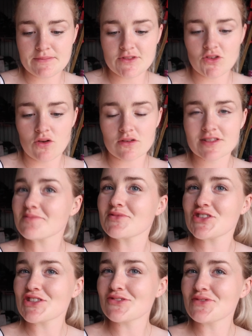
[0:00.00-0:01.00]
Socks,
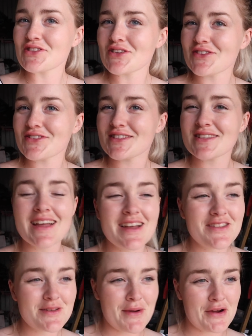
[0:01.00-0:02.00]
she's called Socks,
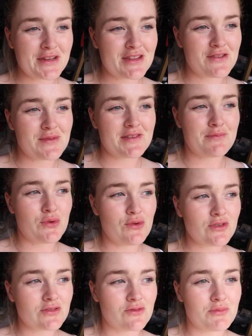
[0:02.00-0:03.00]
apparently, that we've
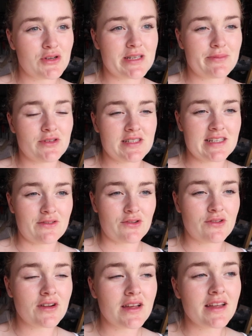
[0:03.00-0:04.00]
bought or put deposit down
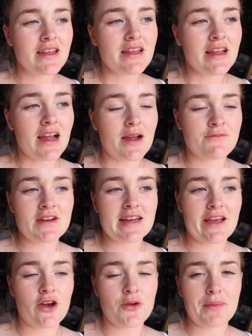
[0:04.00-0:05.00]
on, I'm
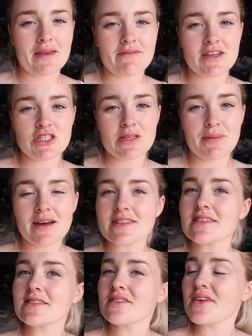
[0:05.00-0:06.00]
really hoping that she
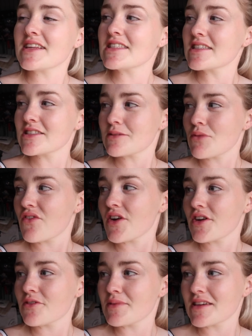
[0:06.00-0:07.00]
passes the vetting
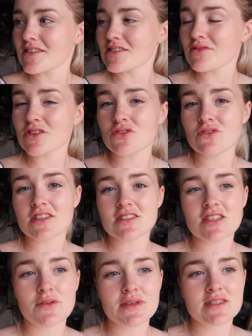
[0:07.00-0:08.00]
tomorrow, because Victoria's
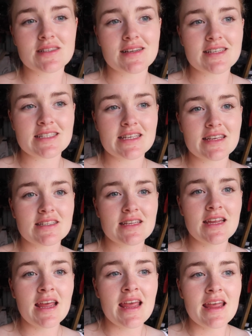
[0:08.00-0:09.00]
so excited
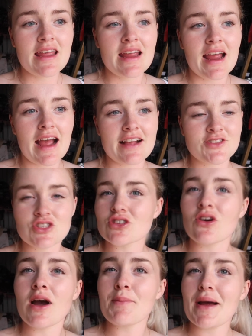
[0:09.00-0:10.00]
and she's
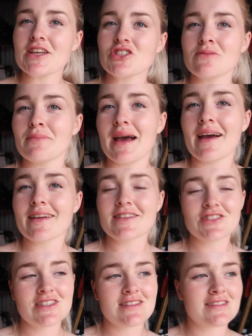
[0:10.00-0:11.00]
just got her passion back
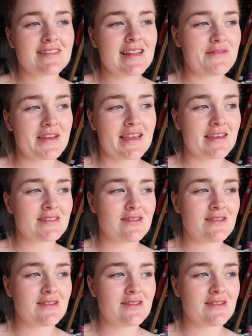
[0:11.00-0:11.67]
and she's just loving it.